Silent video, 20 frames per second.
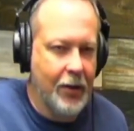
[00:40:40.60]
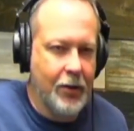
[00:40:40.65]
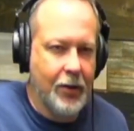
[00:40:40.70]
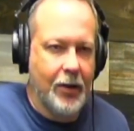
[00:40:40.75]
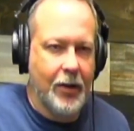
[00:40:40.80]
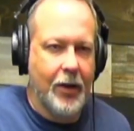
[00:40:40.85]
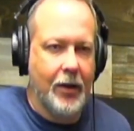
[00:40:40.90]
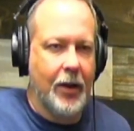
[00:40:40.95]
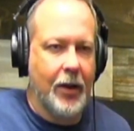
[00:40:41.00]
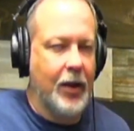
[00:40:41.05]

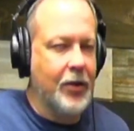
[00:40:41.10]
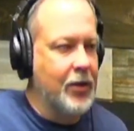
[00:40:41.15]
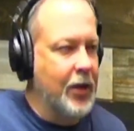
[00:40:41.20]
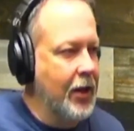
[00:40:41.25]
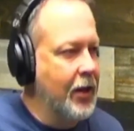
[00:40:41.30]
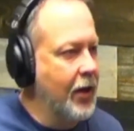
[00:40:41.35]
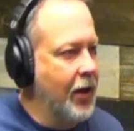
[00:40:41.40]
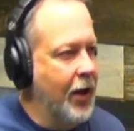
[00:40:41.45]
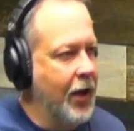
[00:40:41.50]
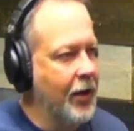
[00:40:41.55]
Gosh,
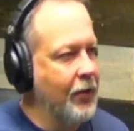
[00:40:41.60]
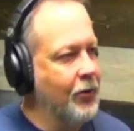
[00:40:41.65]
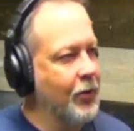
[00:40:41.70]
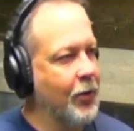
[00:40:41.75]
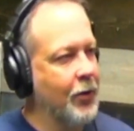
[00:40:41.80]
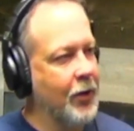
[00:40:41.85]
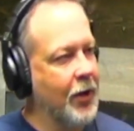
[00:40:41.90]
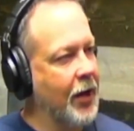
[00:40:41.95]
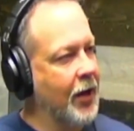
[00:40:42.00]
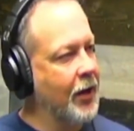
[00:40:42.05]
I don't know
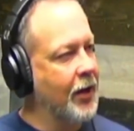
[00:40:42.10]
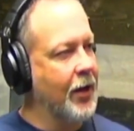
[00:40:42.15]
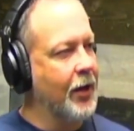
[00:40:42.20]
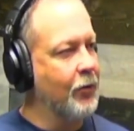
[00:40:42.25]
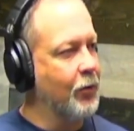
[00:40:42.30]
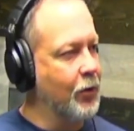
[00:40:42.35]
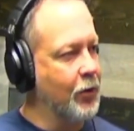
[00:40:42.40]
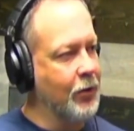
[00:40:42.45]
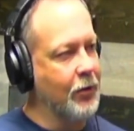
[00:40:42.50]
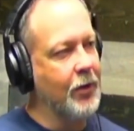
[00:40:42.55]
that I could
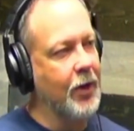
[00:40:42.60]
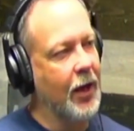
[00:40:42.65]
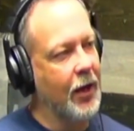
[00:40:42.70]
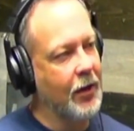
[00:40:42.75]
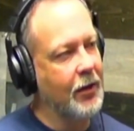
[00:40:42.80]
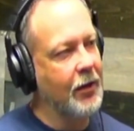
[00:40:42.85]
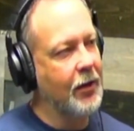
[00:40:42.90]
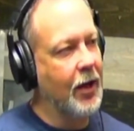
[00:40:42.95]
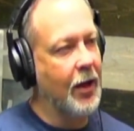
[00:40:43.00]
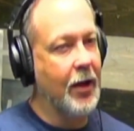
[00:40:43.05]
ever do that.
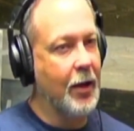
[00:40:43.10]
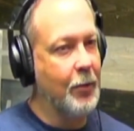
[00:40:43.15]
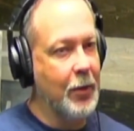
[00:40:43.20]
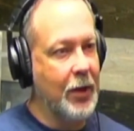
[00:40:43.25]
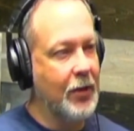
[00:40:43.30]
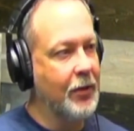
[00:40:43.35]
I mean,